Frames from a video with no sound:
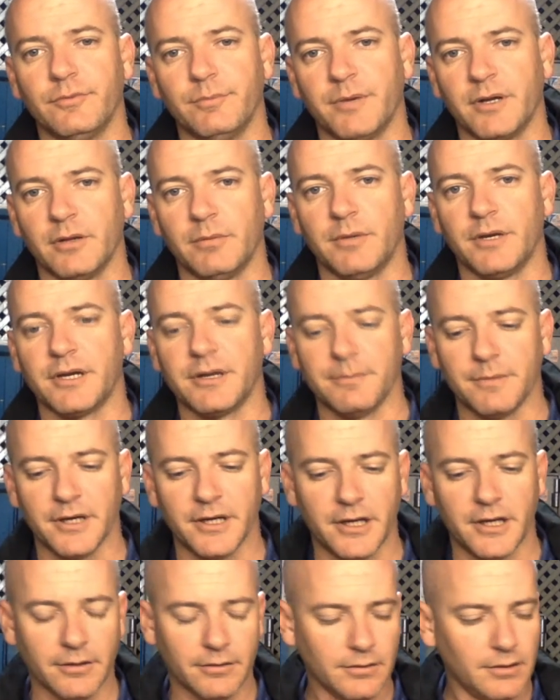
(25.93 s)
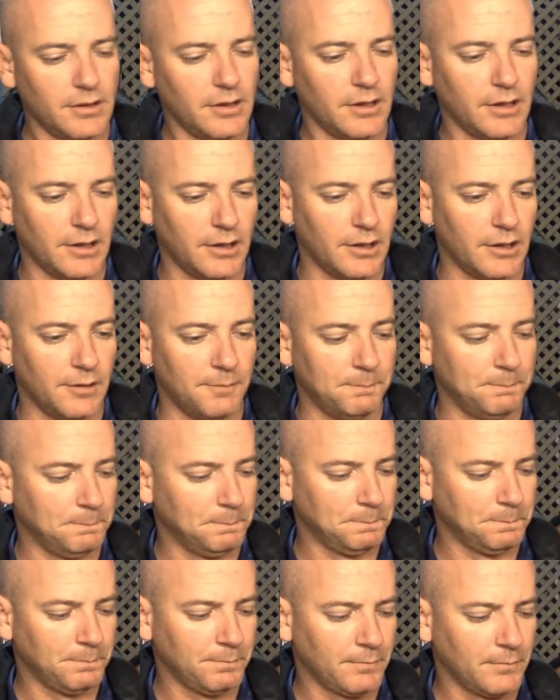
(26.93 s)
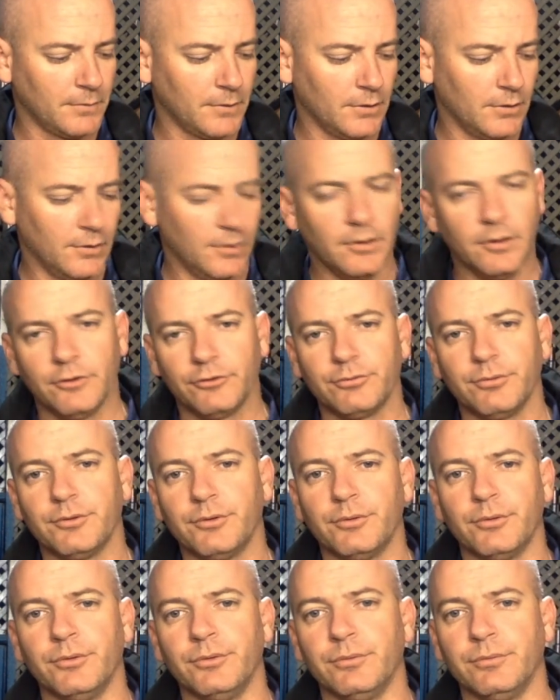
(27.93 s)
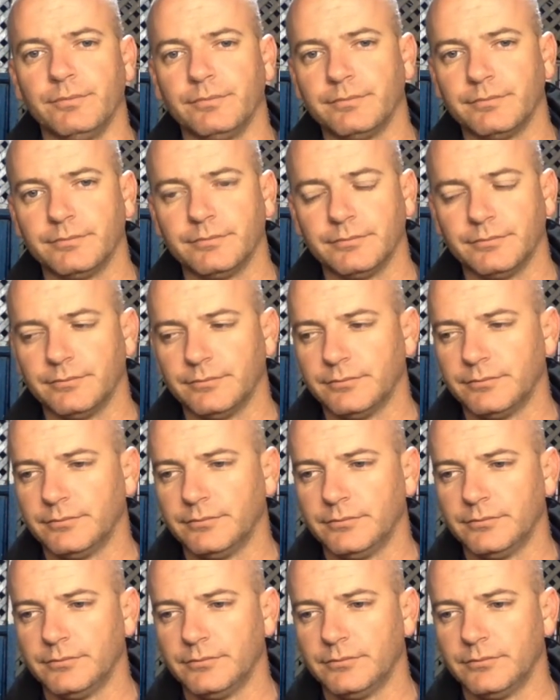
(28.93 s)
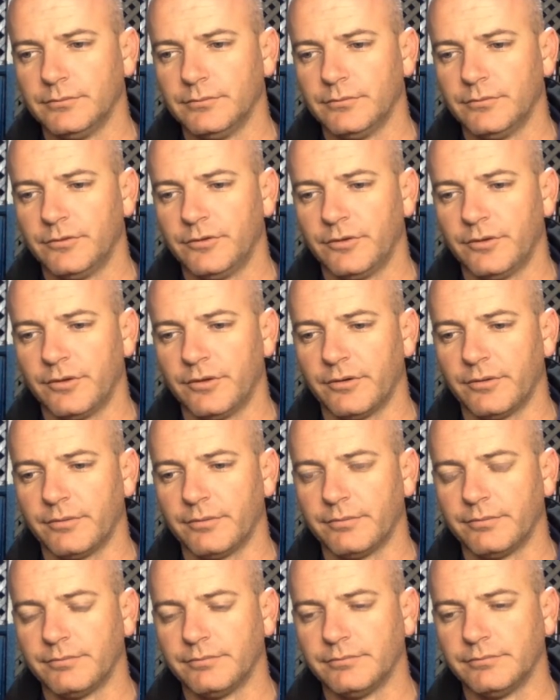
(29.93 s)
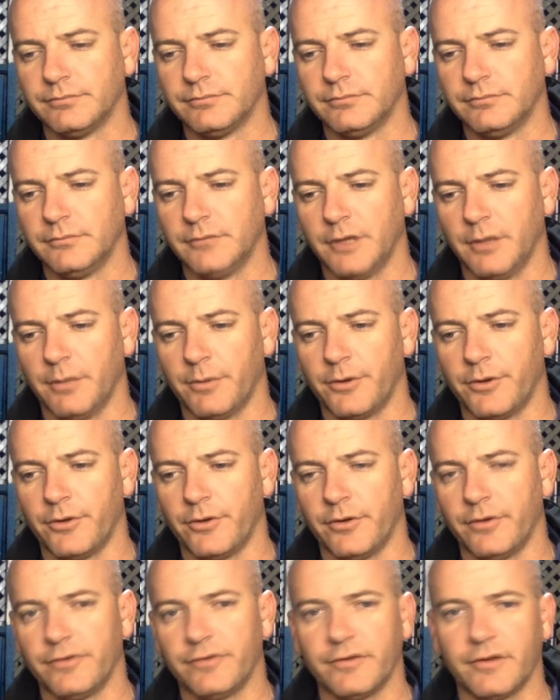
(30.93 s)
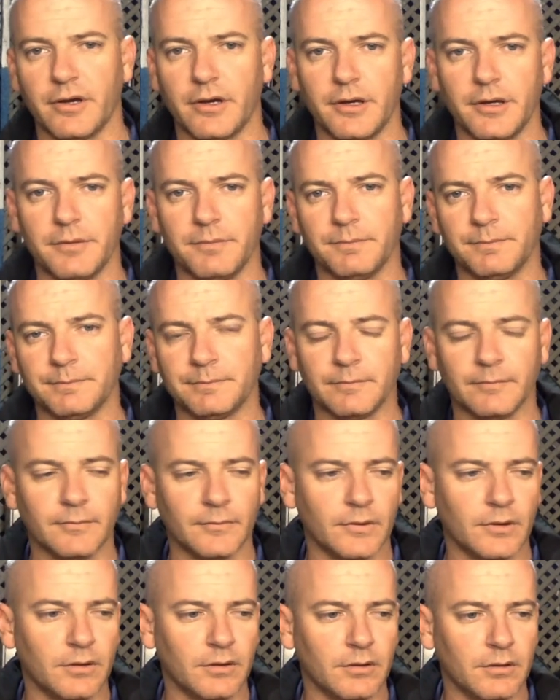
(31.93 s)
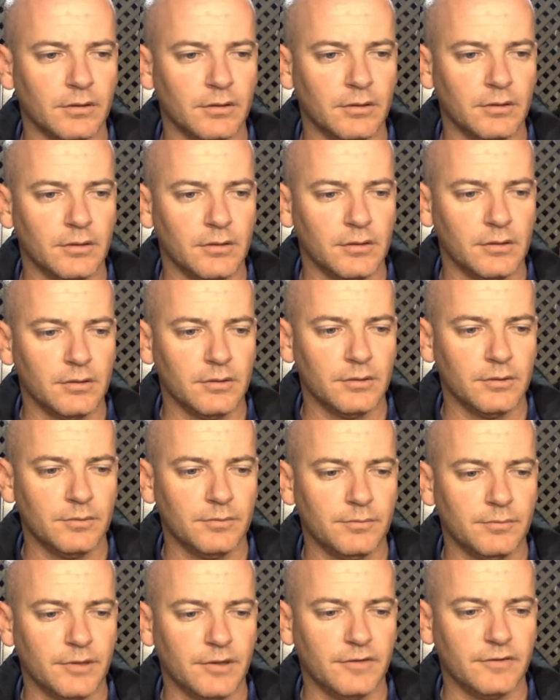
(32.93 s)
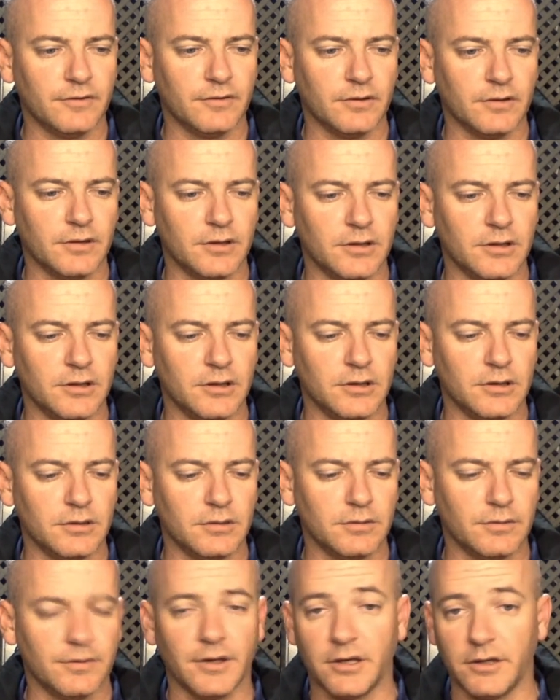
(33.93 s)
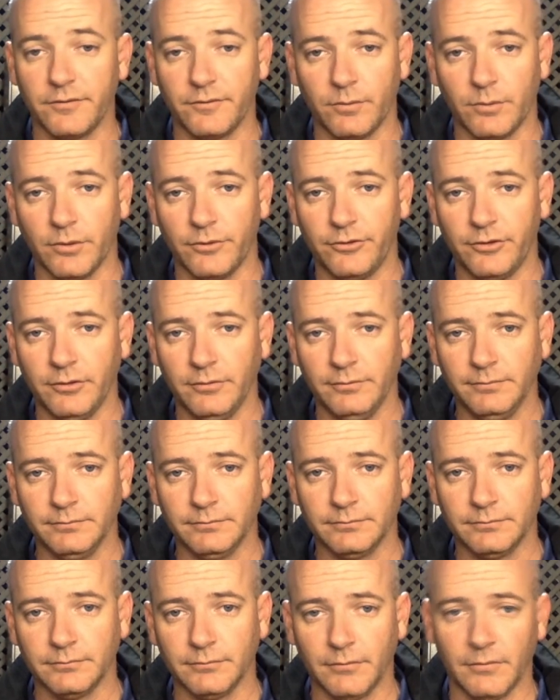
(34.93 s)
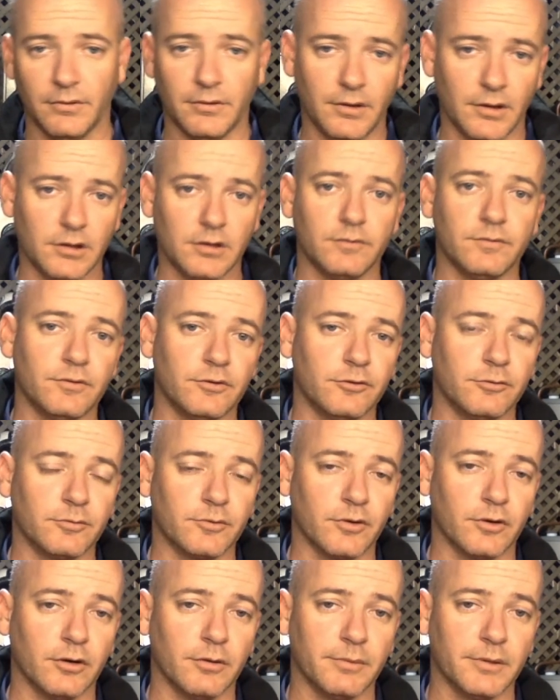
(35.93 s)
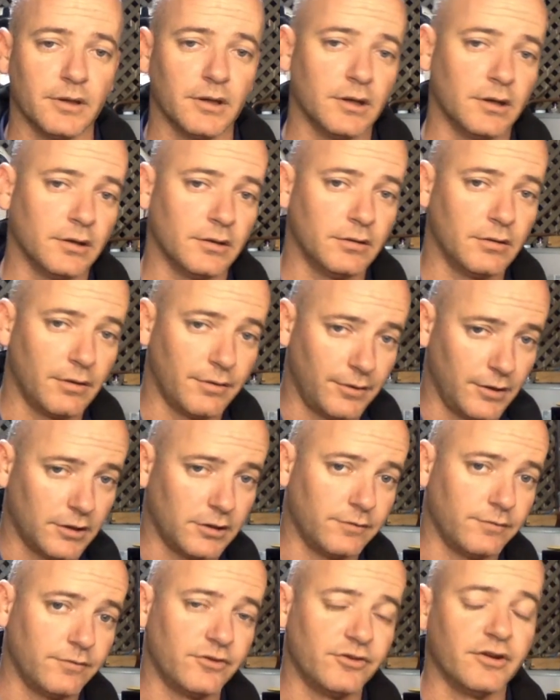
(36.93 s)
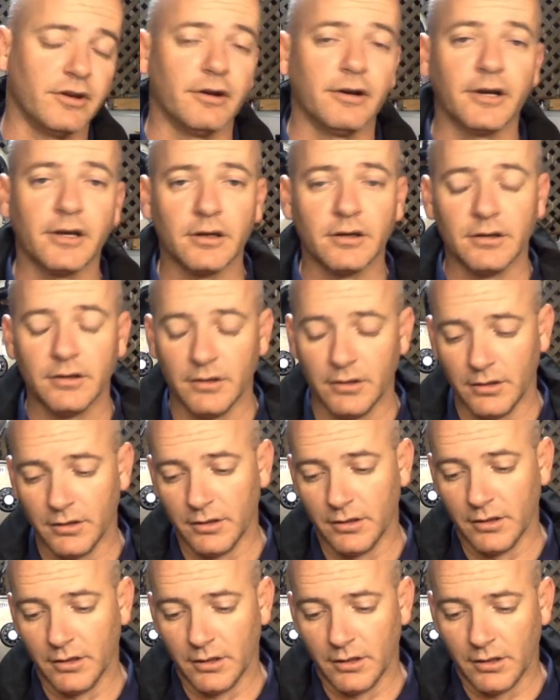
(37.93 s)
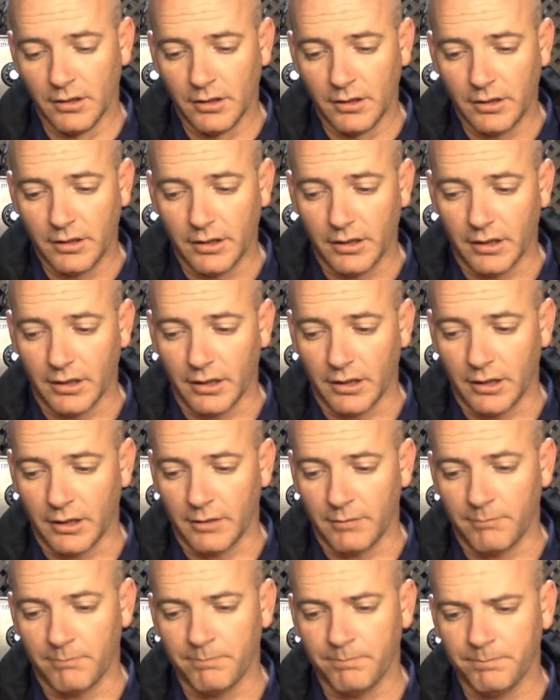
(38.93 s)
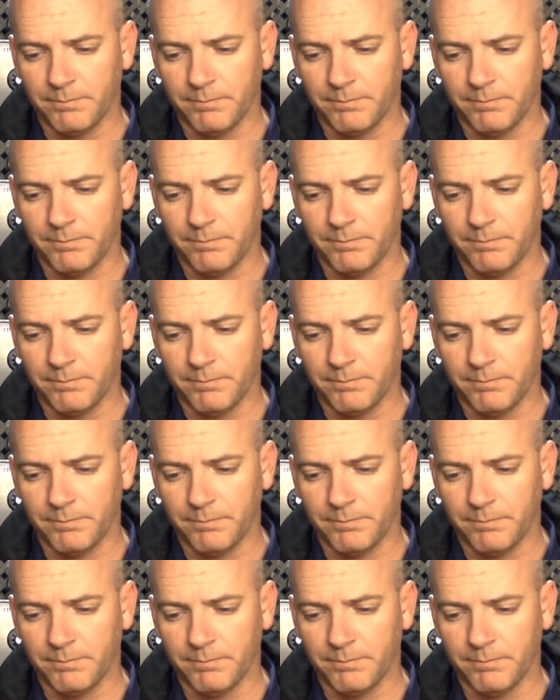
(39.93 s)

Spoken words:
Metal Monkey Media. Just want to sort of come on tonight and say, basically, thank you for watching, thank you for subscribing, and thank you for sharing. I